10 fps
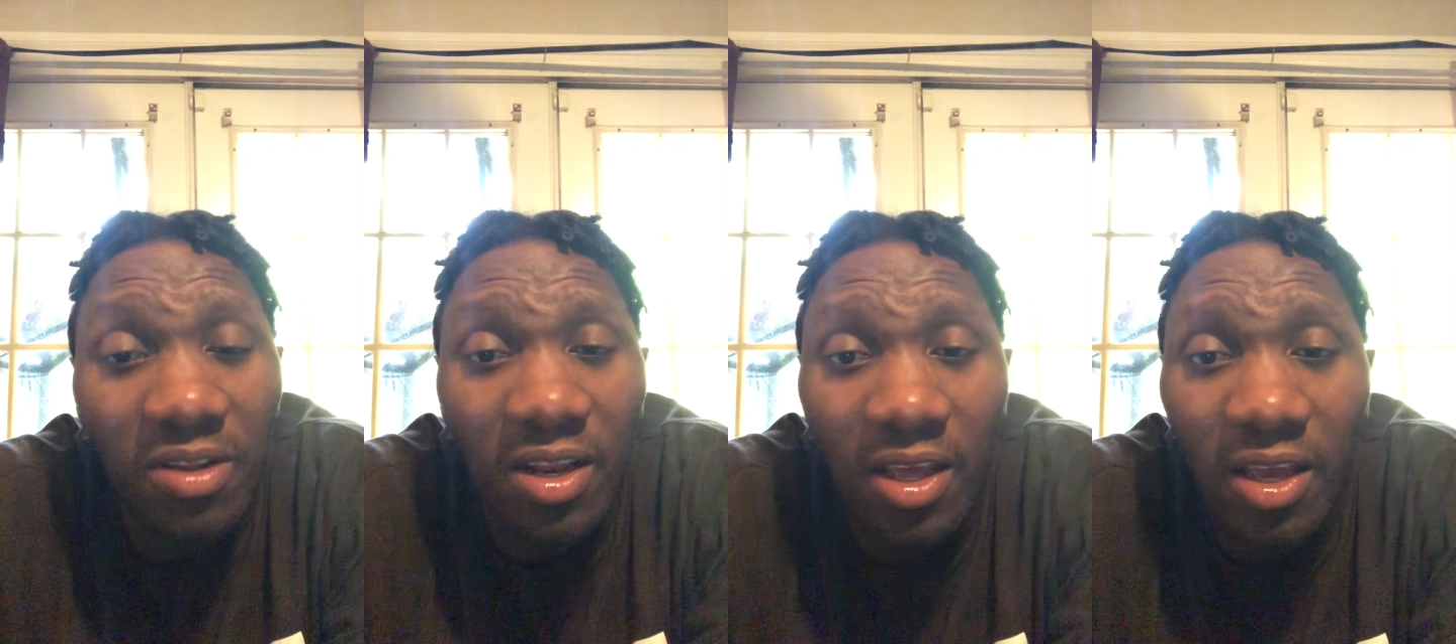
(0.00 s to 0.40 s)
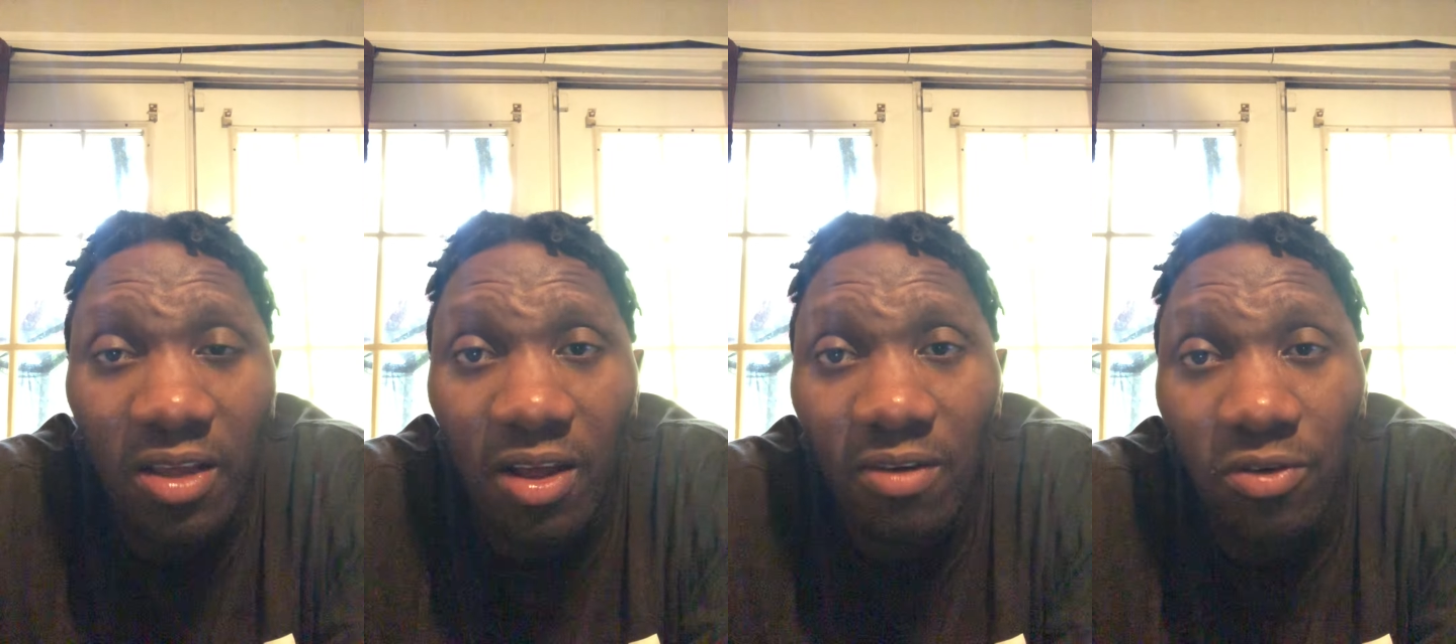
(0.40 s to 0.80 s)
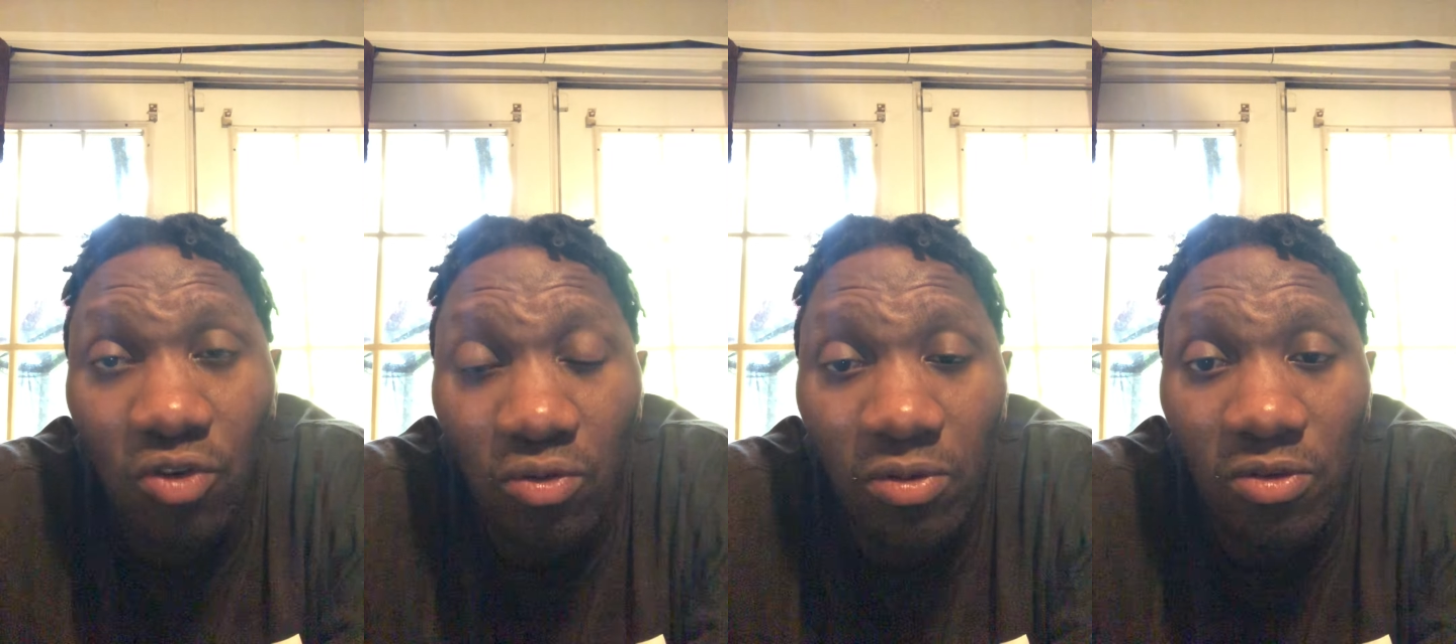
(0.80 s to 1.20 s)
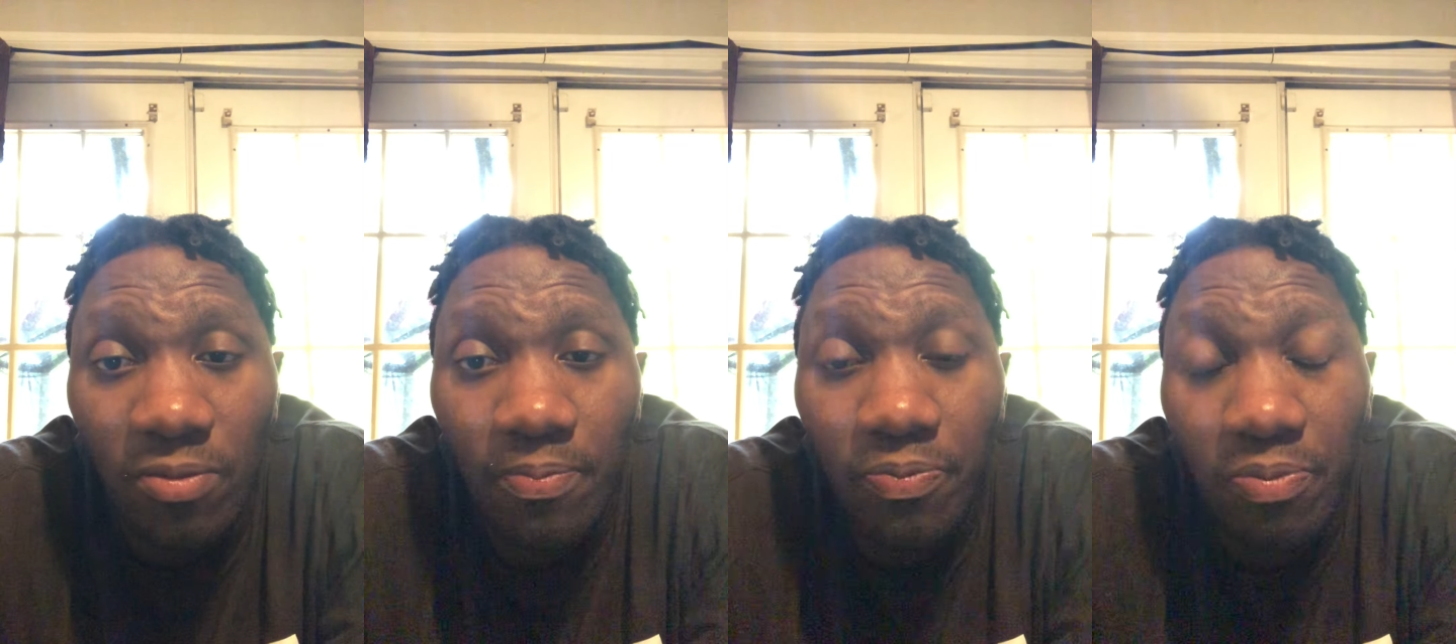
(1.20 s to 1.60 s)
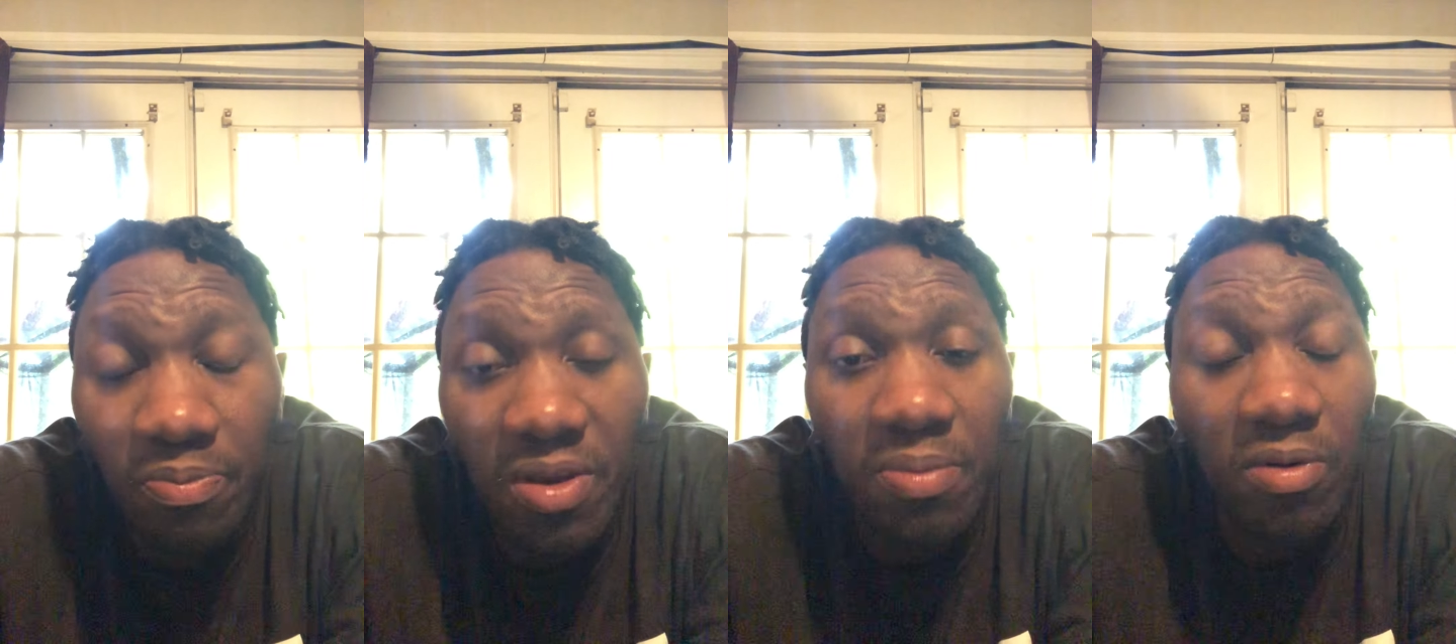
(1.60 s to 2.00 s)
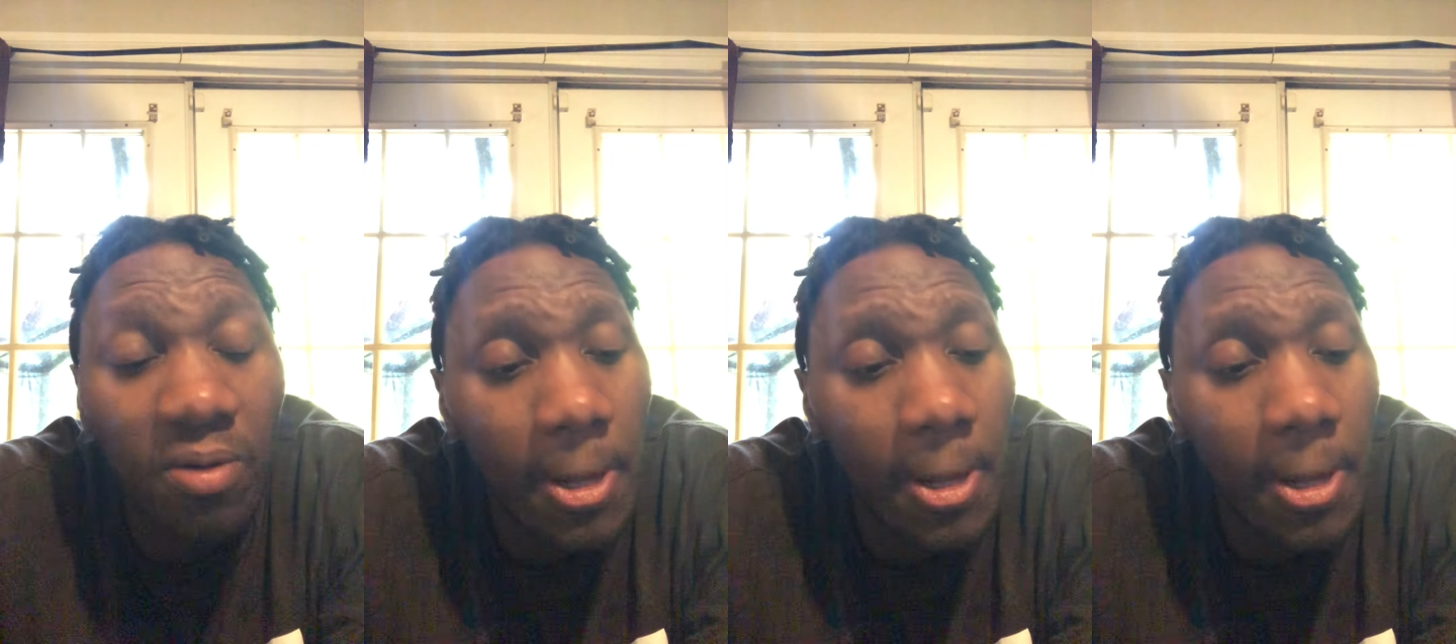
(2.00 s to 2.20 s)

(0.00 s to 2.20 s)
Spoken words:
let his head off for no reason. People,